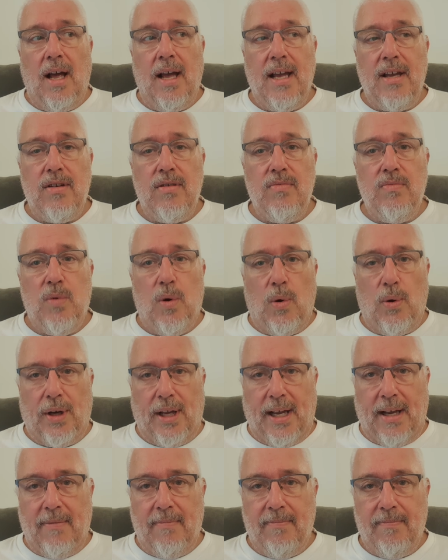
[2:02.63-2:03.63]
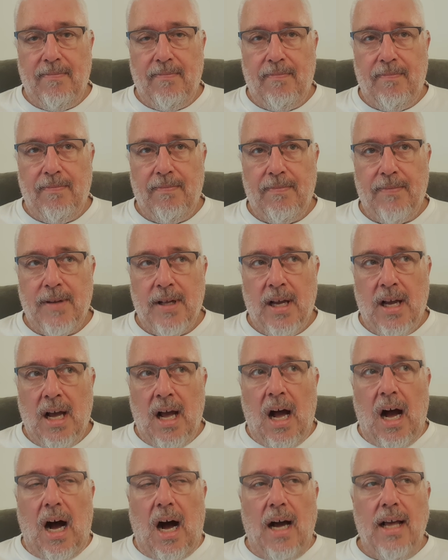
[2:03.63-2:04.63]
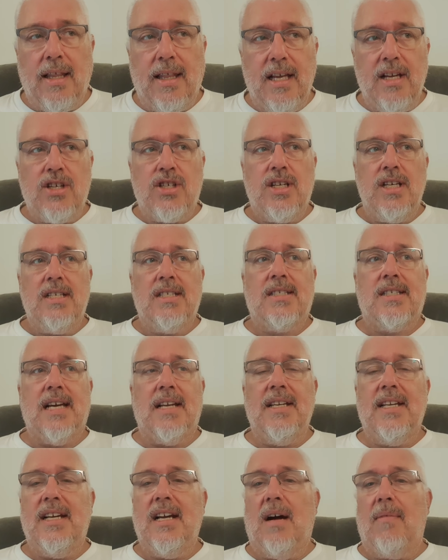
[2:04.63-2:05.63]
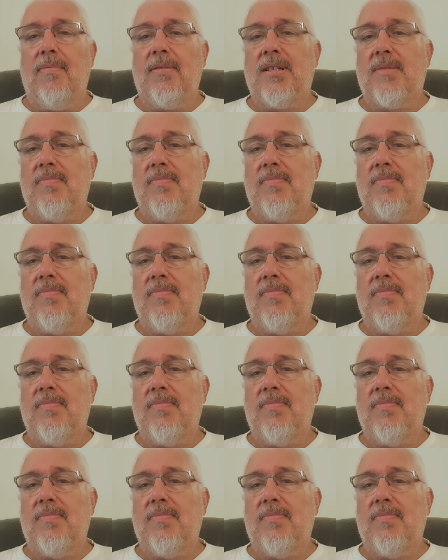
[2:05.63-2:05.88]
warning. I think she's sending up a